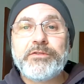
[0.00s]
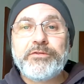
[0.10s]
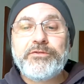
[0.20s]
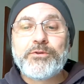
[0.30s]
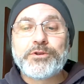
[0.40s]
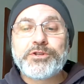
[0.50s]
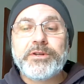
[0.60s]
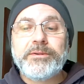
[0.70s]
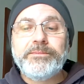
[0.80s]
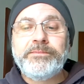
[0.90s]

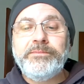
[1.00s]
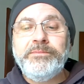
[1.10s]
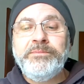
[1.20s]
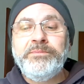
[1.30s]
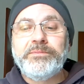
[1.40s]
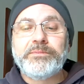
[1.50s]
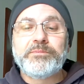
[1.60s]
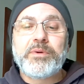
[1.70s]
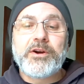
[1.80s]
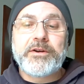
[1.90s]
unfortunate,
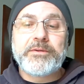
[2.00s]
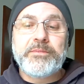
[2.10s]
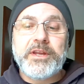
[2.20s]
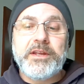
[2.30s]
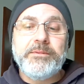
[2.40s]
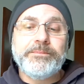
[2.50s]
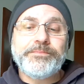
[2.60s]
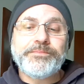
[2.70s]
pardon me,